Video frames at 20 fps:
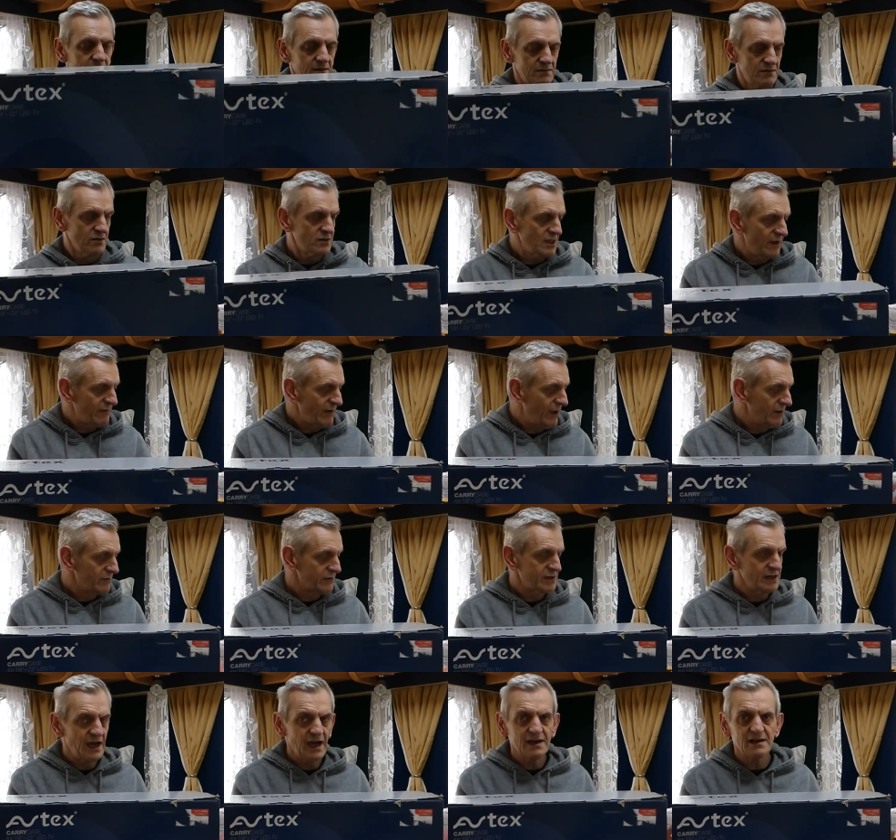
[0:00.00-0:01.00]
just have it on
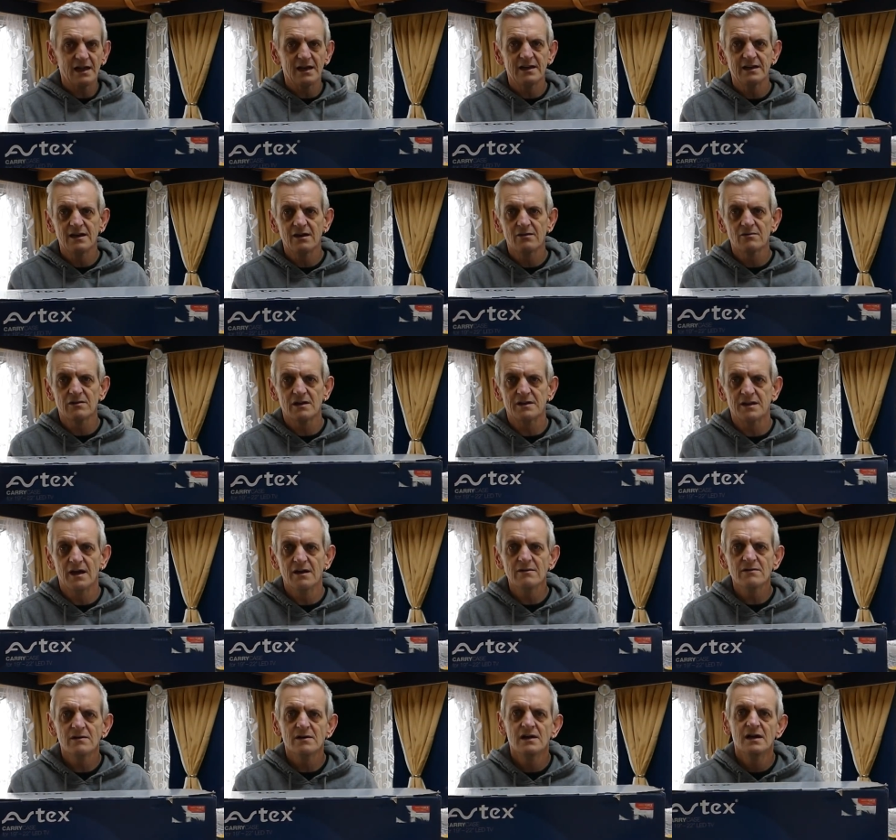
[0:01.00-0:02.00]
the side like you usually
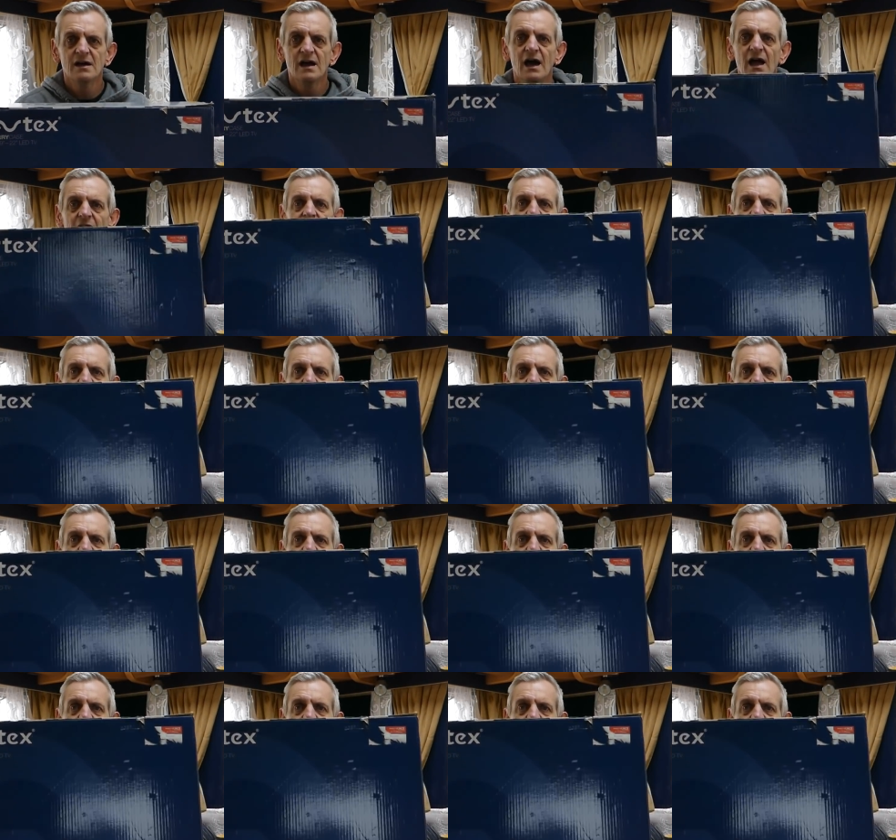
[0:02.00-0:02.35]
do, and